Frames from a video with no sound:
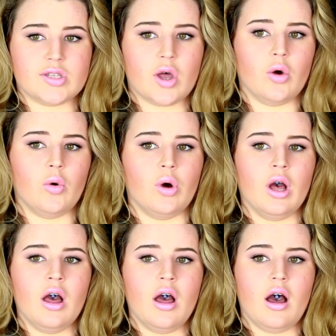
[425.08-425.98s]
so,
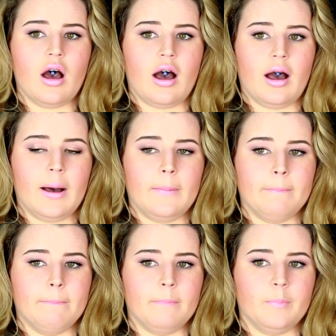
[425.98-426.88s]

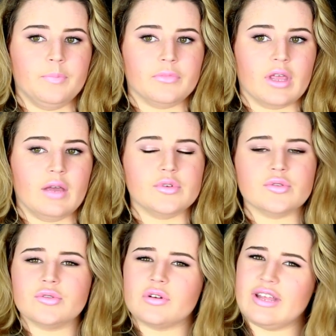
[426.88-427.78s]
it
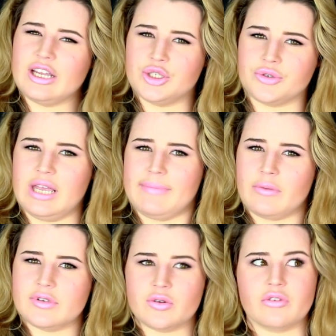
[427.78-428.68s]
was all sort of like a dream.
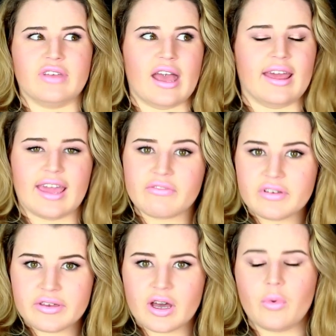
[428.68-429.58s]
I was sort of getting
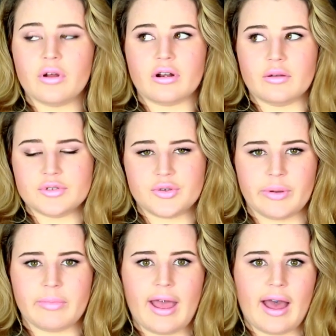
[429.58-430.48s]
everything I wanted. I was
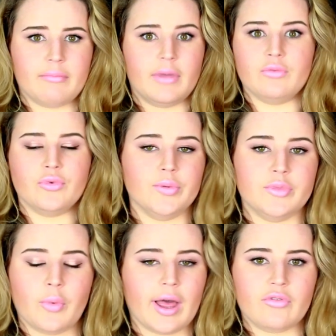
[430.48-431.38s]
doing my
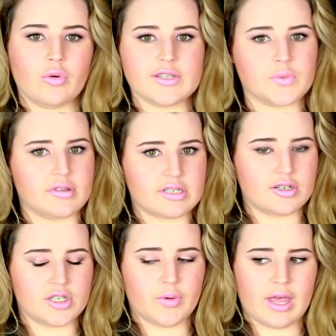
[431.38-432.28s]
room the way I've always wanted
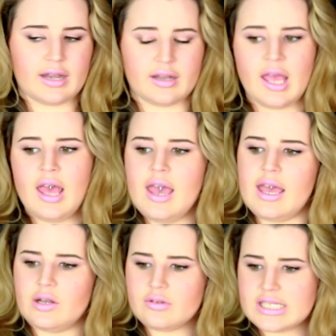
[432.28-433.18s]
to do it, and
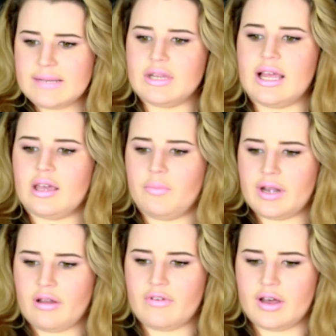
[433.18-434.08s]
it all seemed like a
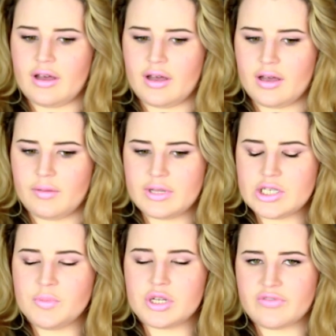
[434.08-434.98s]
bit
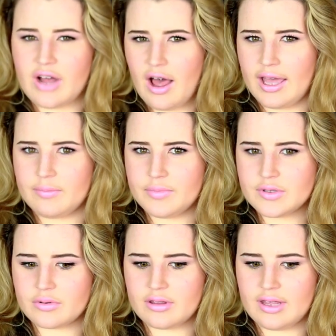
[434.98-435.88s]
too much of a hype
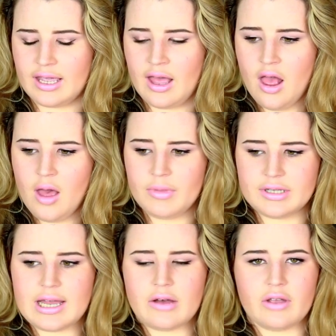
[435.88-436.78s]
sort of thing.
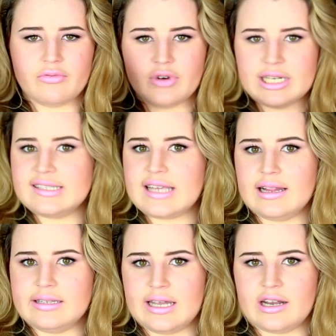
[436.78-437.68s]
But now I've really
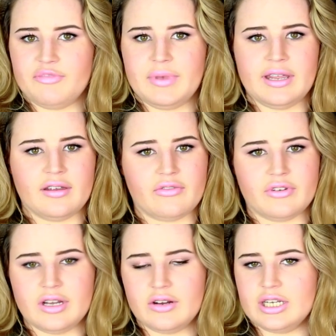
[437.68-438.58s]
settled in. I've been here
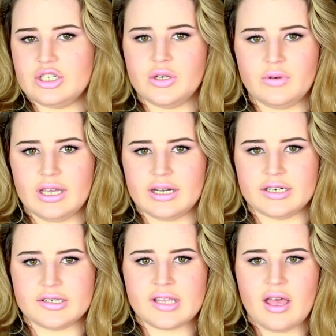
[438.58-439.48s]
for nearly 2
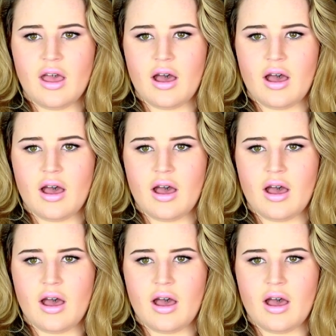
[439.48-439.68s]
years.